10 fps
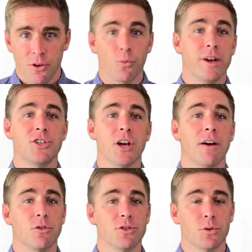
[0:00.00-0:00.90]
reach
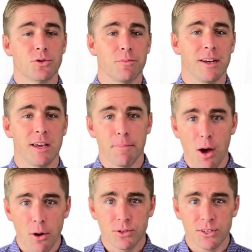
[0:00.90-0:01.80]
of your social media
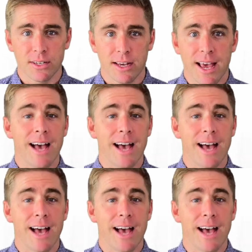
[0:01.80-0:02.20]
posts,